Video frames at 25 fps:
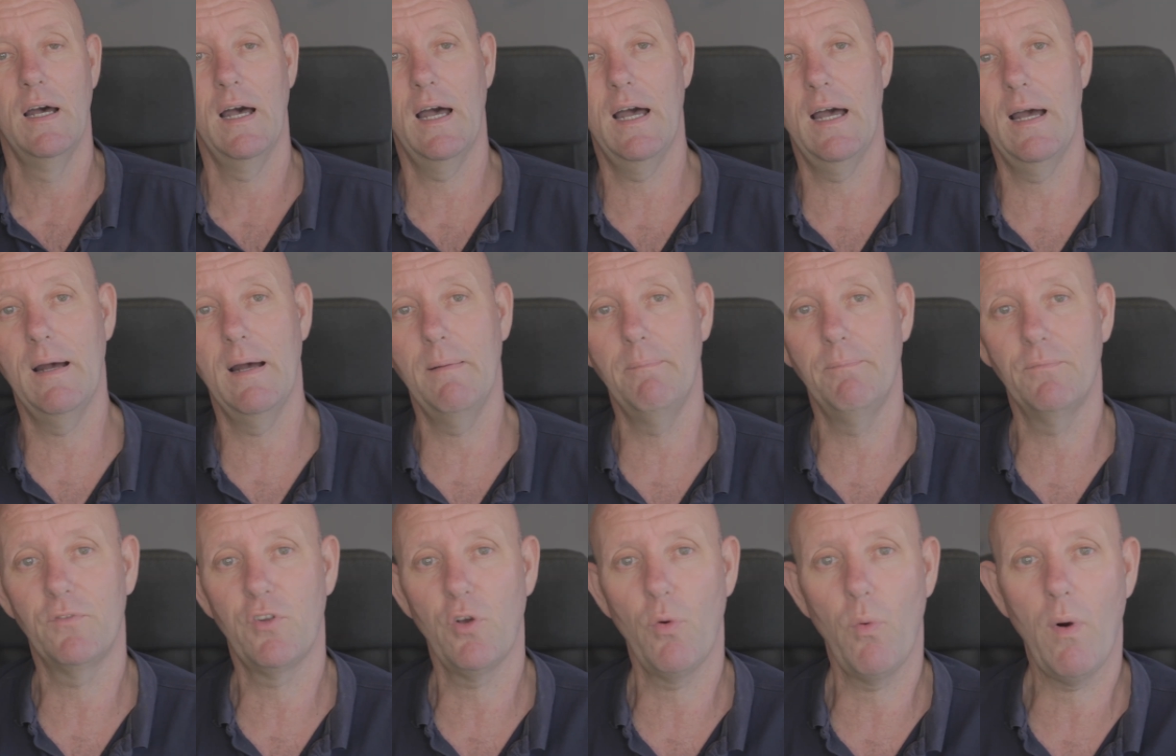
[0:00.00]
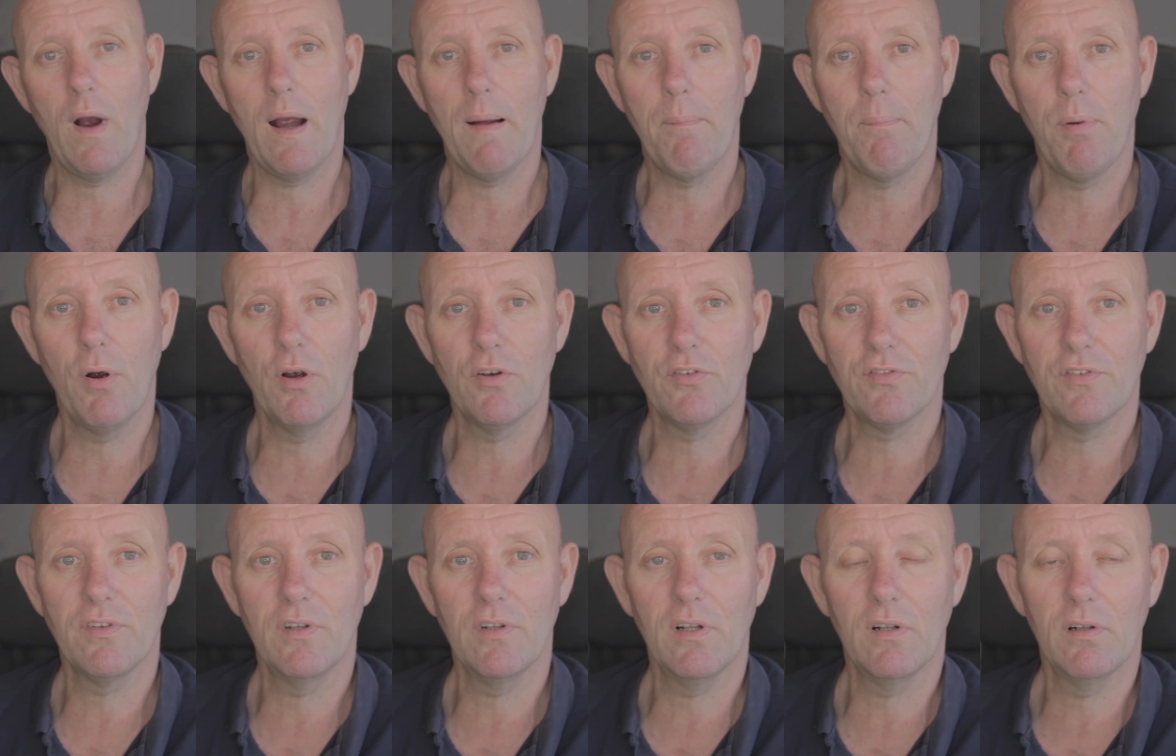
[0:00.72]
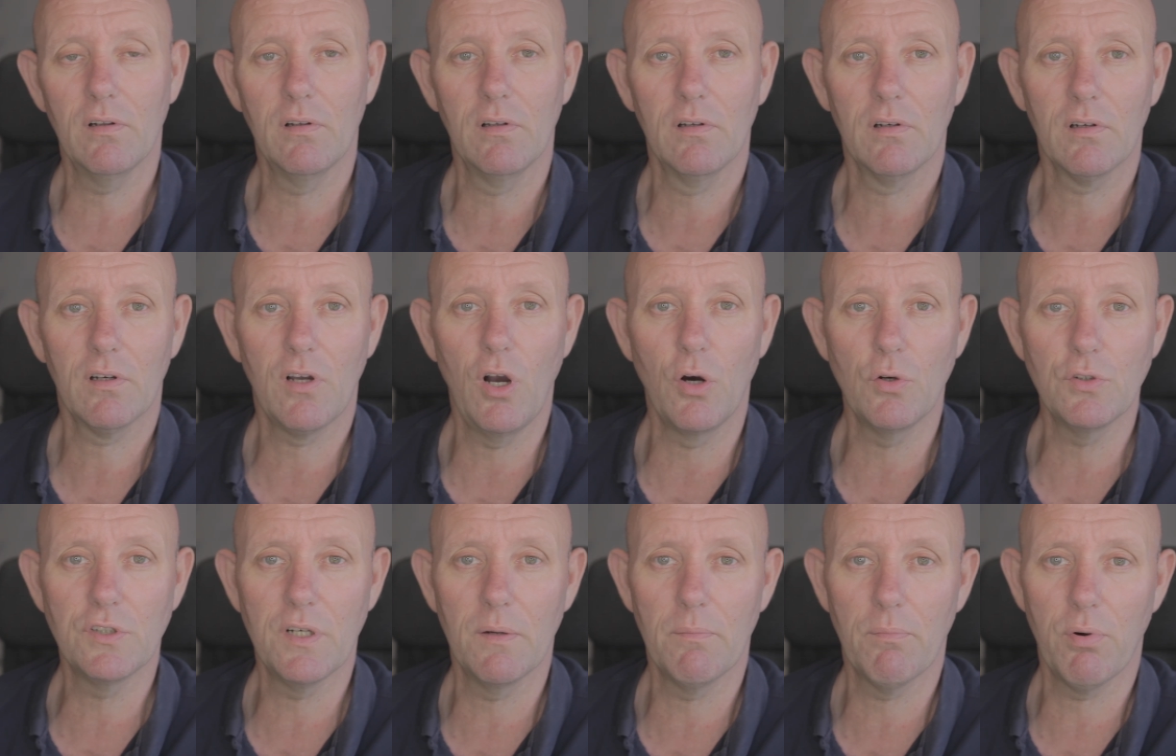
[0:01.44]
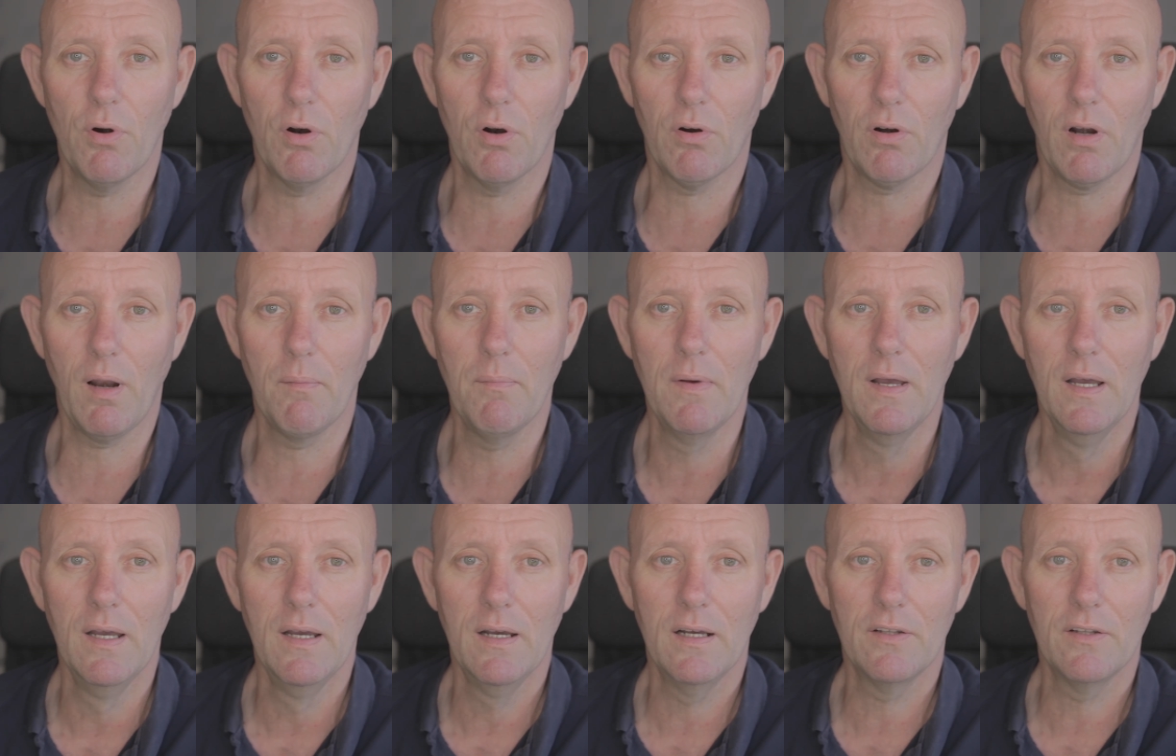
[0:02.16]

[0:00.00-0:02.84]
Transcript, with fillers: um, to our personal coaching program.